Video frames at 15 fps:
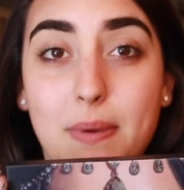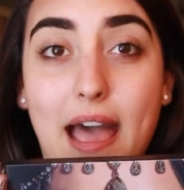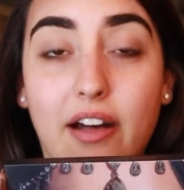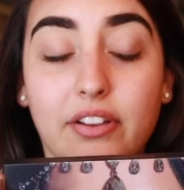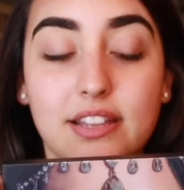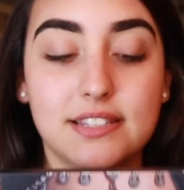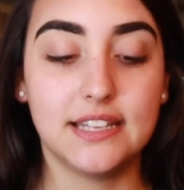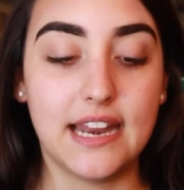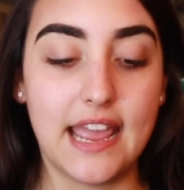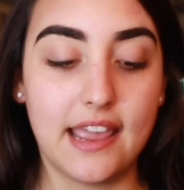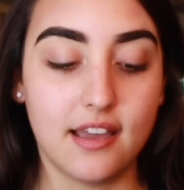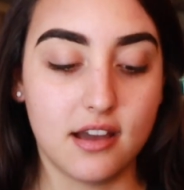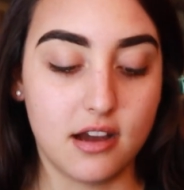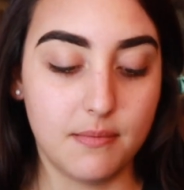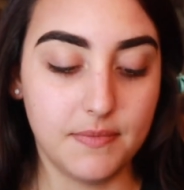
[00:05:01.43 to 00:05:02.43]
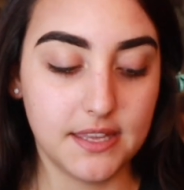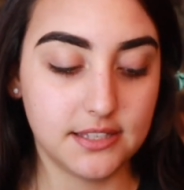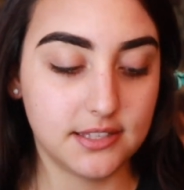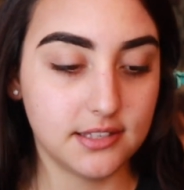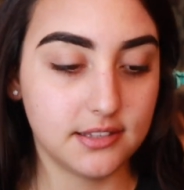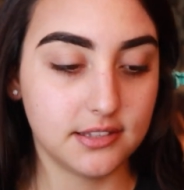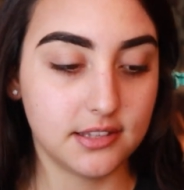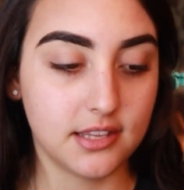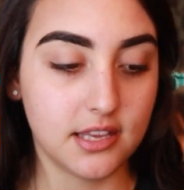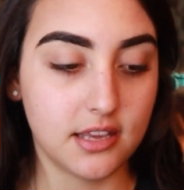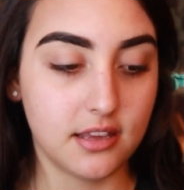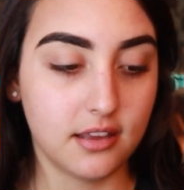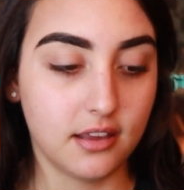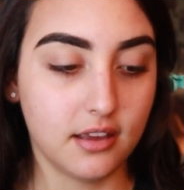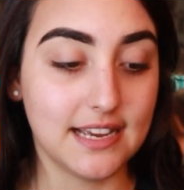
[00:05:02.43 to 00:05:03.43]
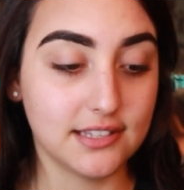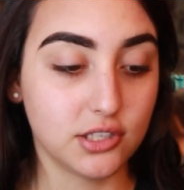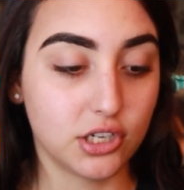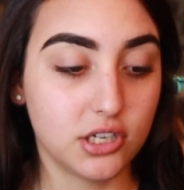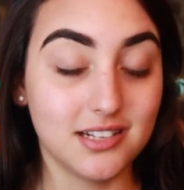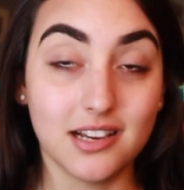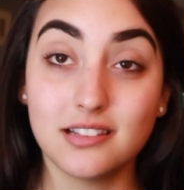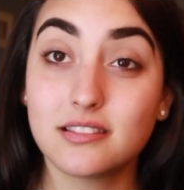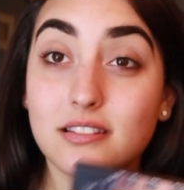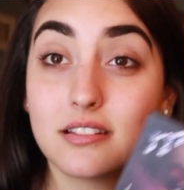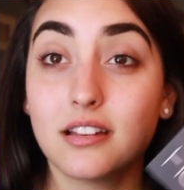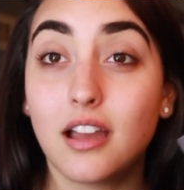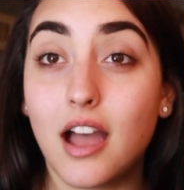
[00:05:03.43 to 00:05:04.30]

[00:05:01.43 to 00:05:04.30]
palette today. This is the Desert Dusk